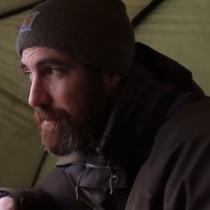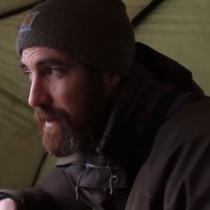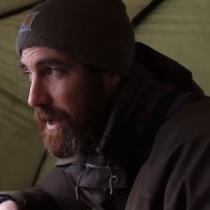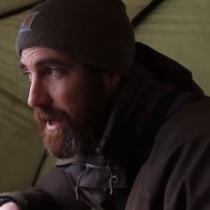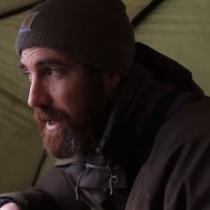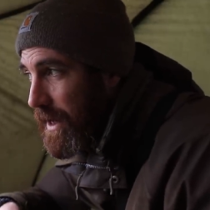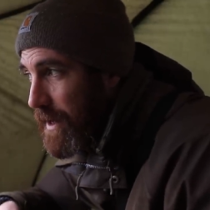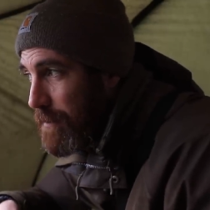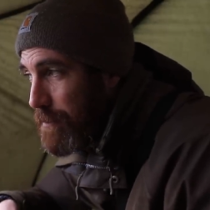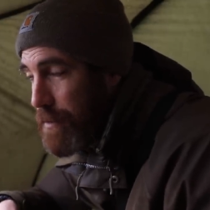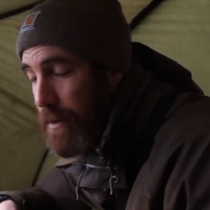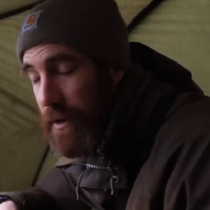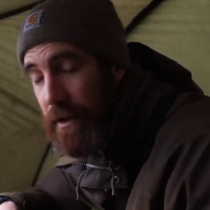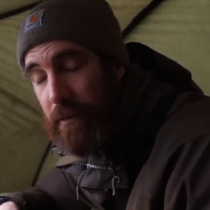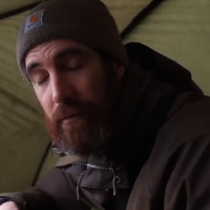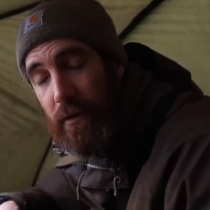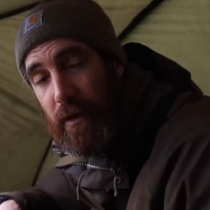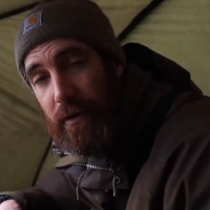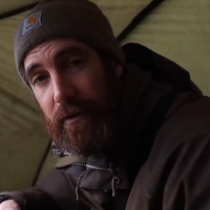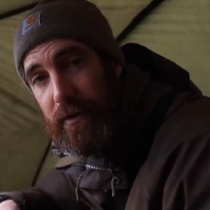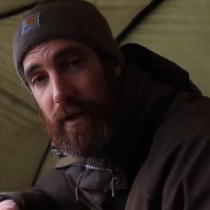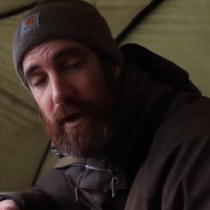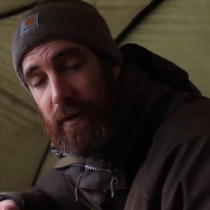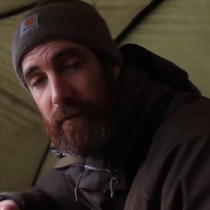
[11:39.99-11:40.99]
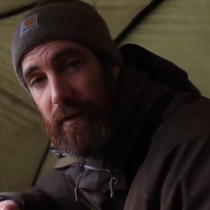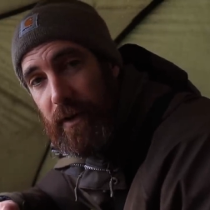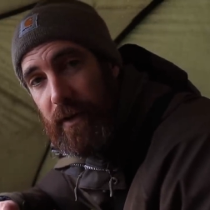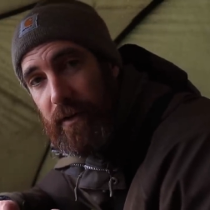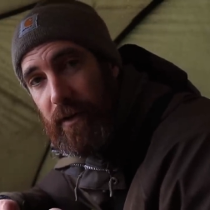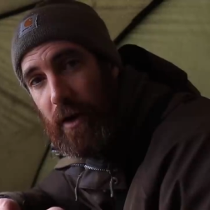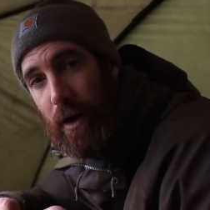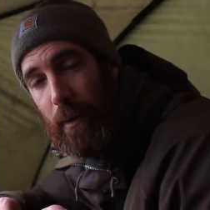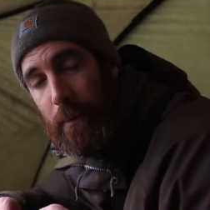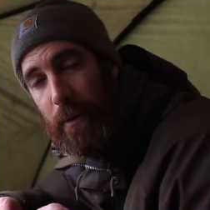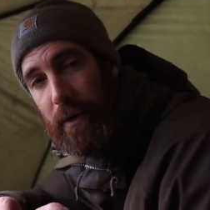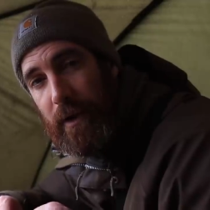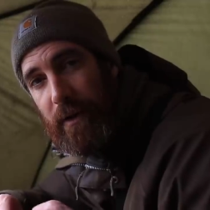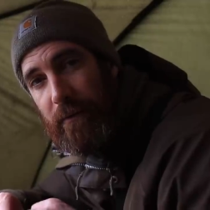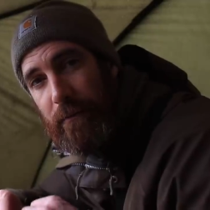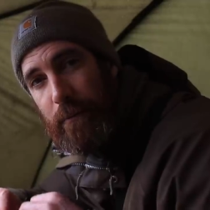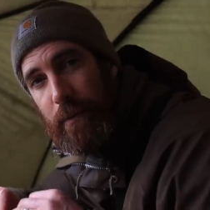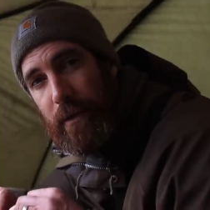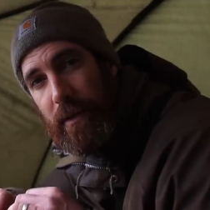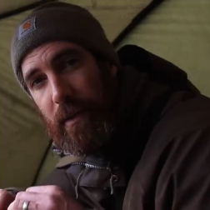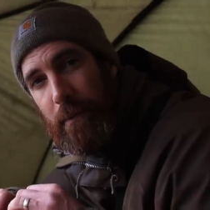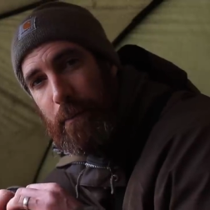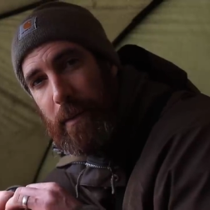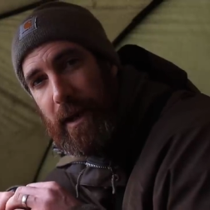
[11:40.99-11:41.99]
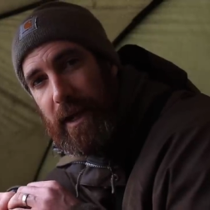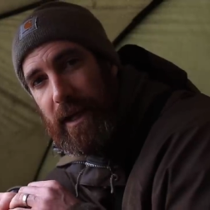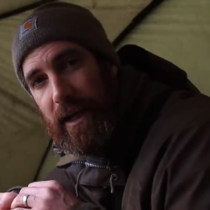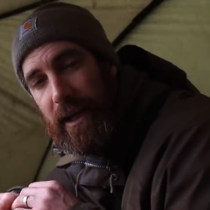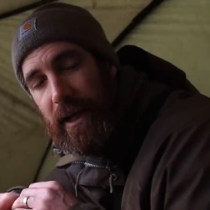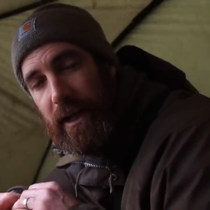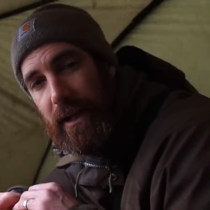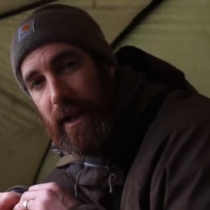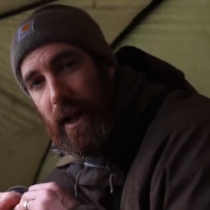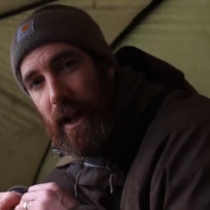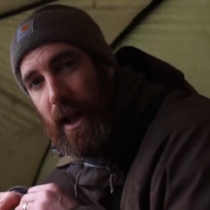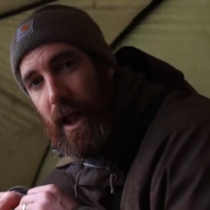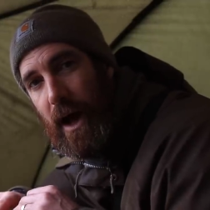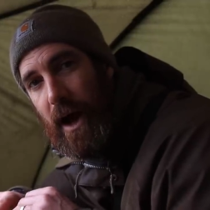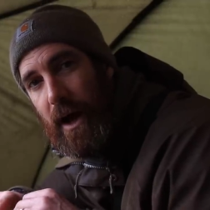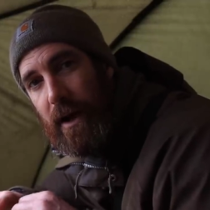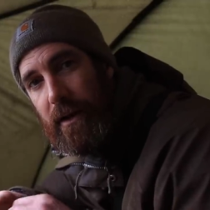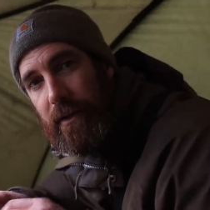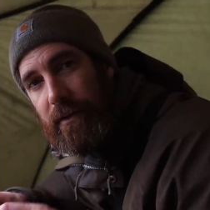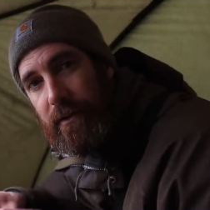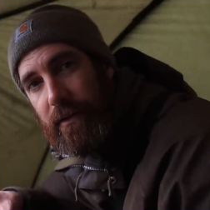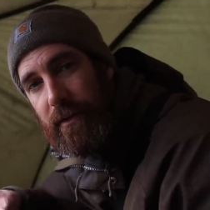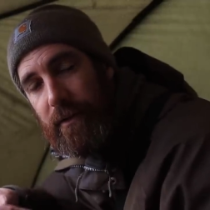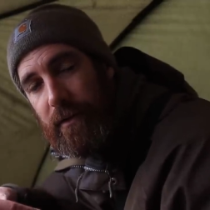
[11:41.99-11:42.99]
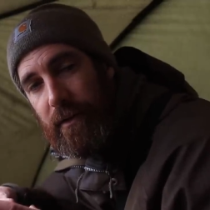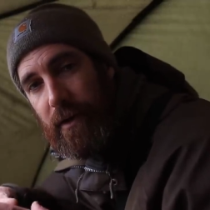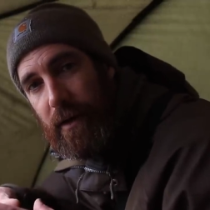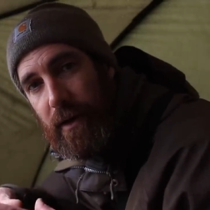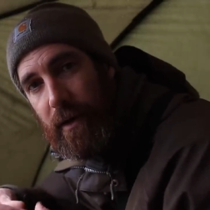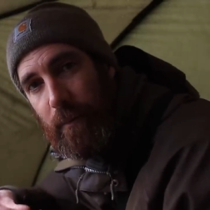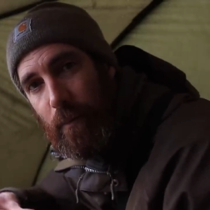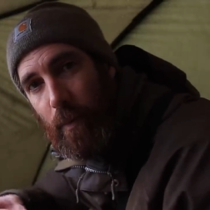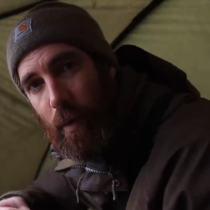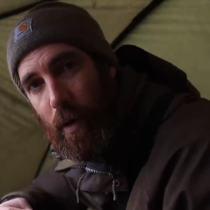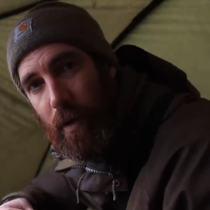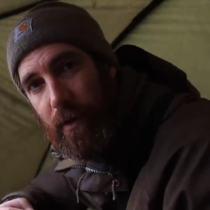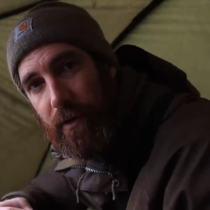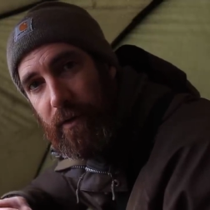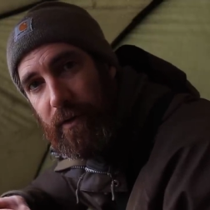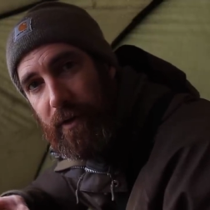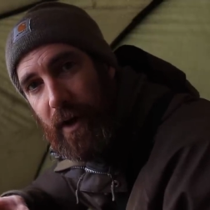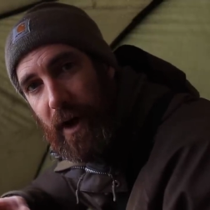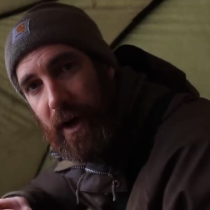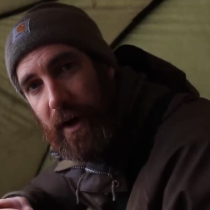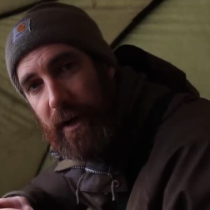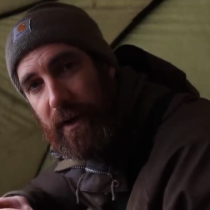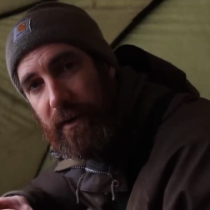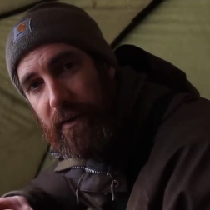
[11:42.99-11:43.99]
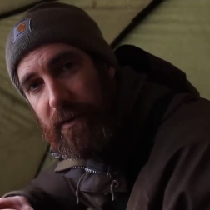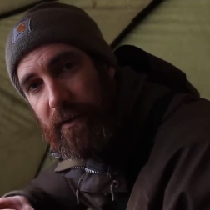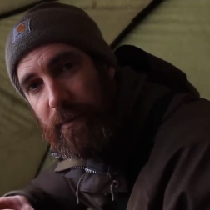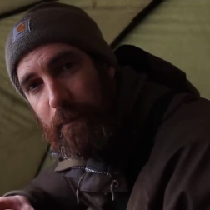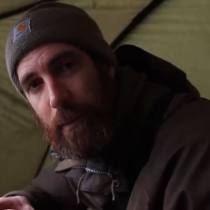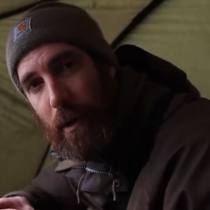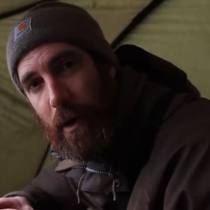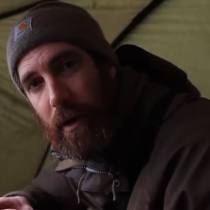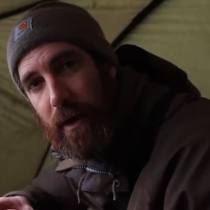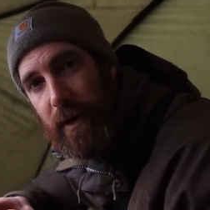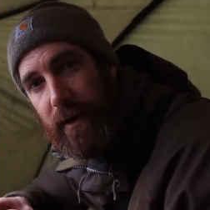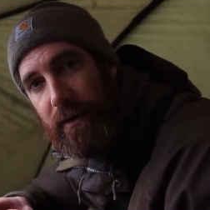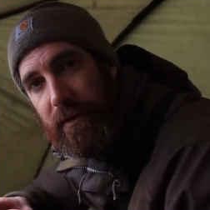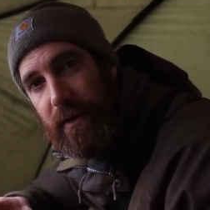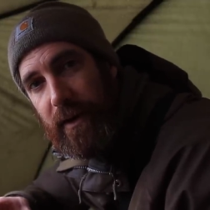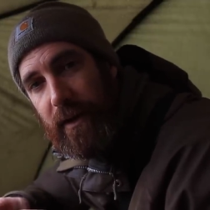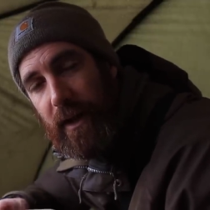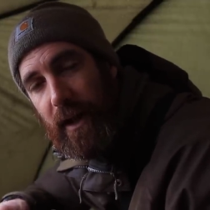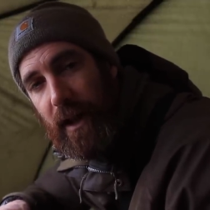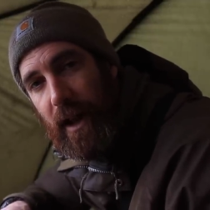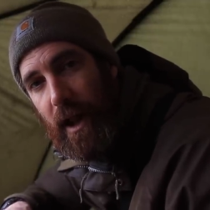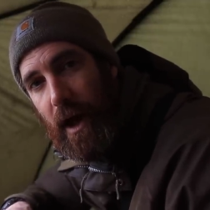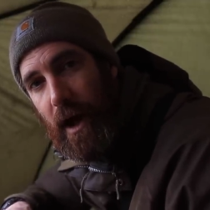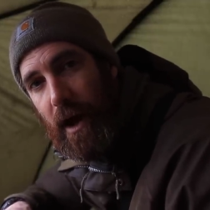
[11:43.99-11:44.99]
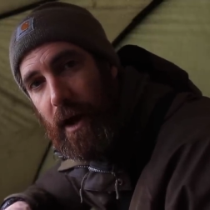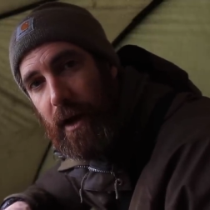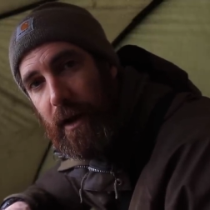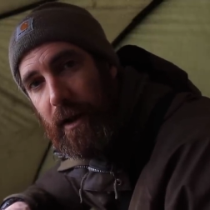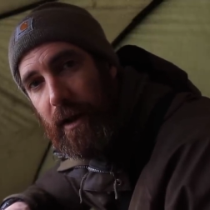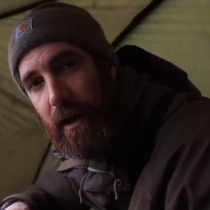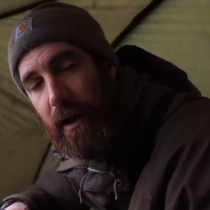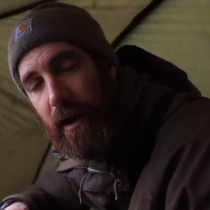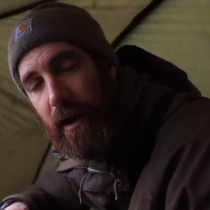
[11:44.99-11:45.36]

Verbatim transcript: and, then put the rods over the top and I've put the bait in a line so it's not in one tight spot it's in a line